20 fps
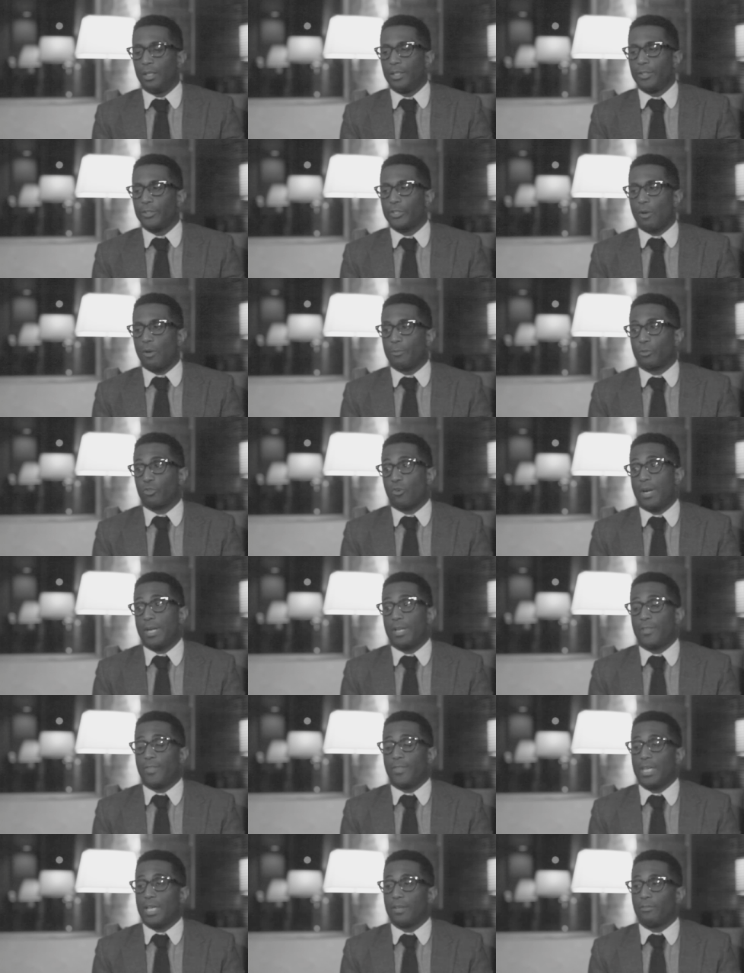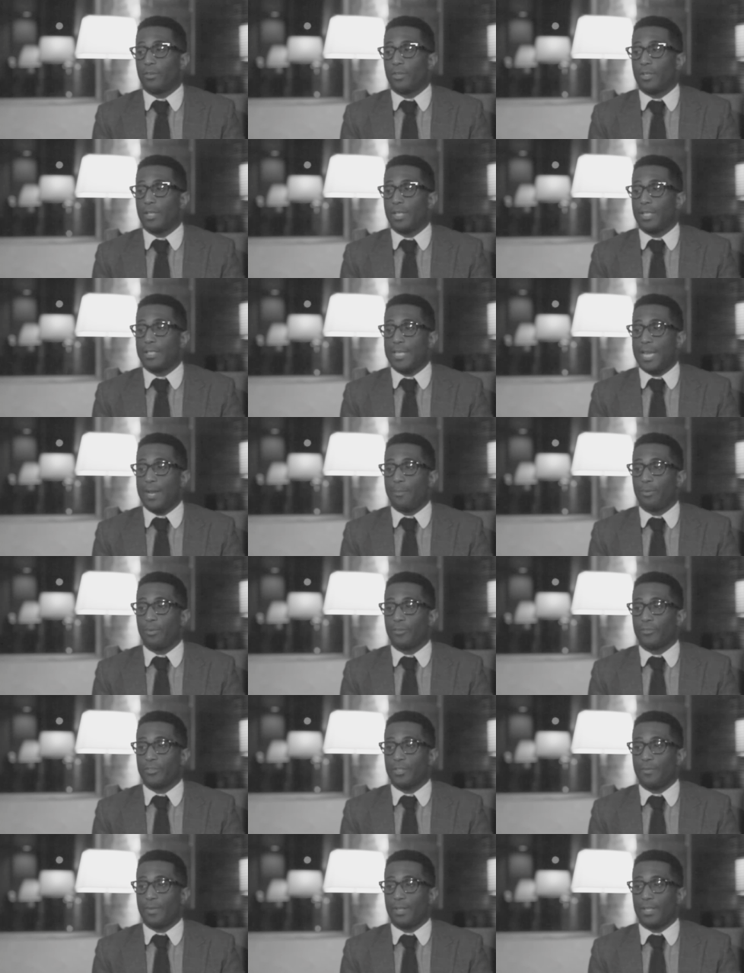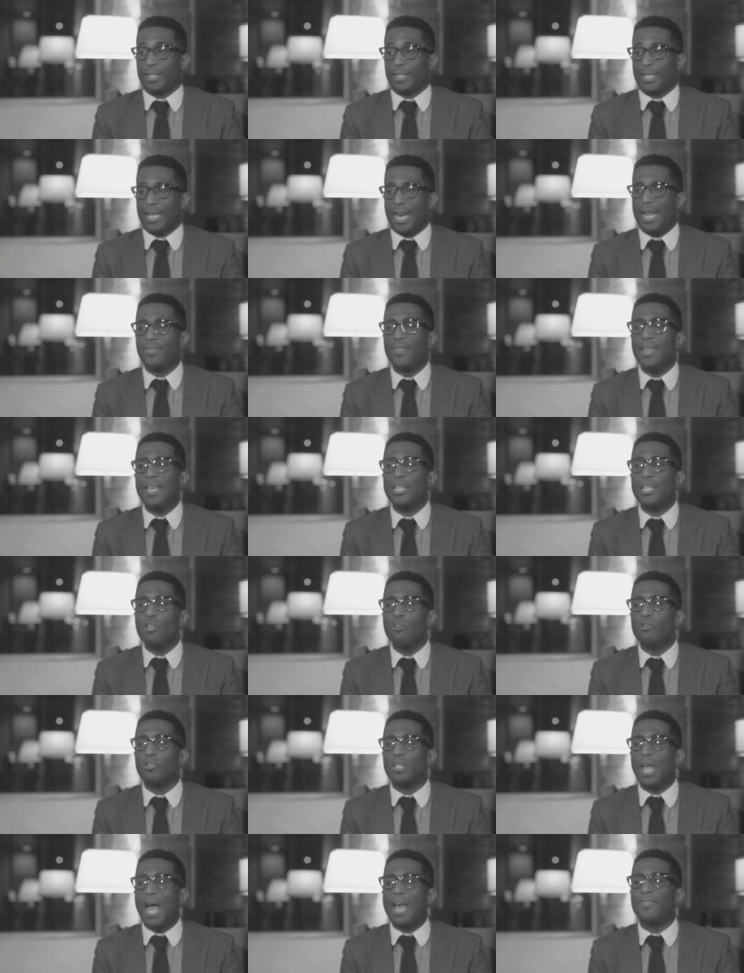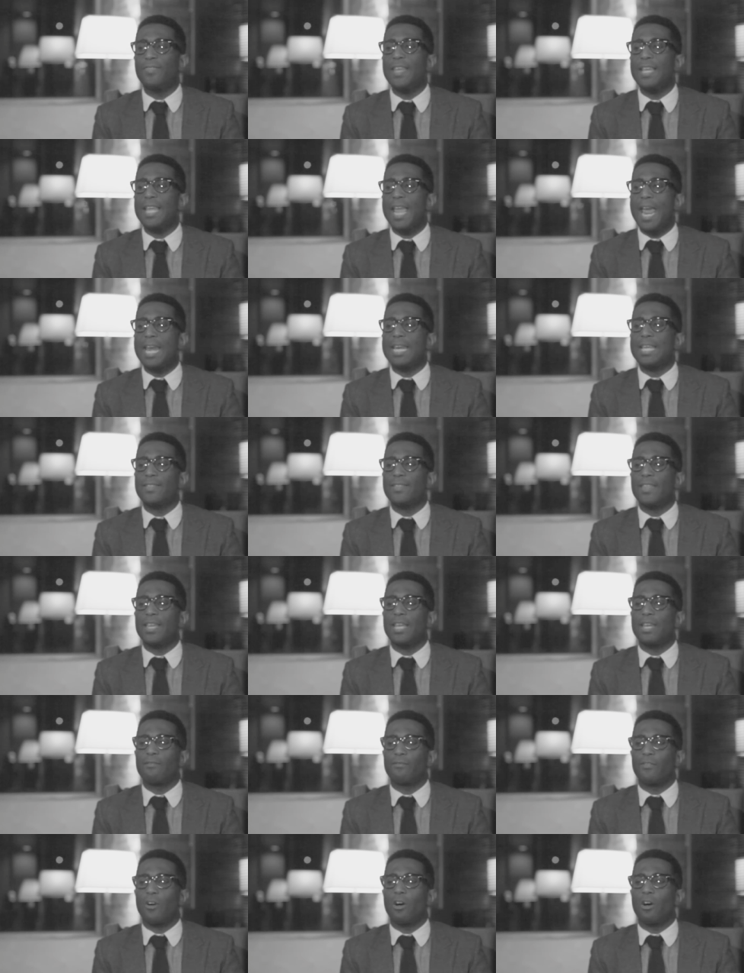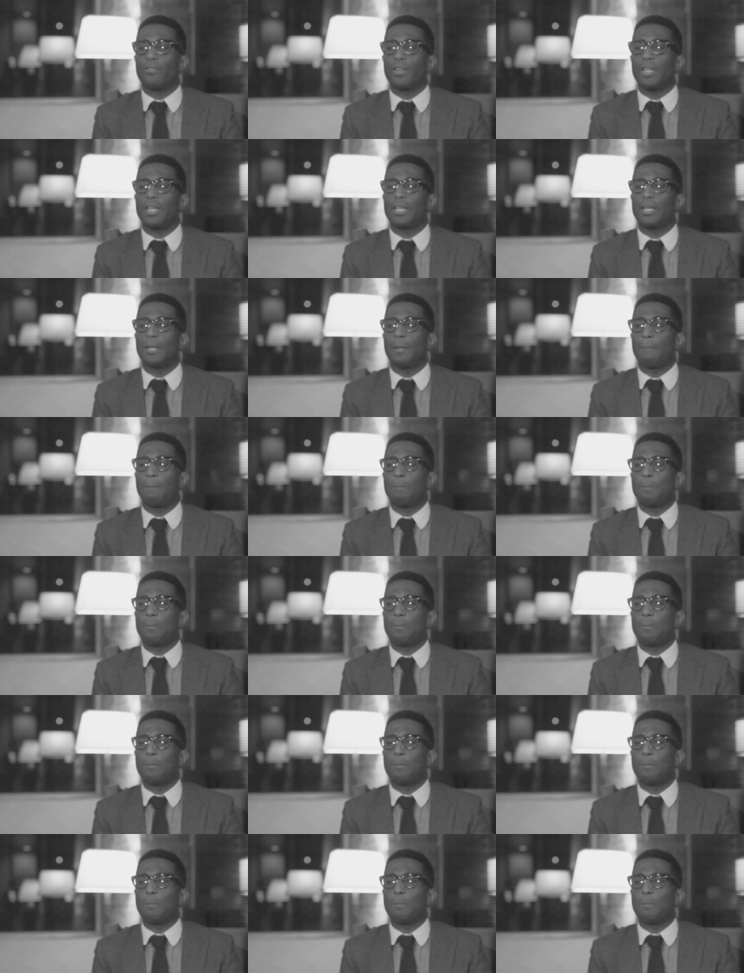So I'm trying to think of a good example of something like that. I think usually, I think anything involving,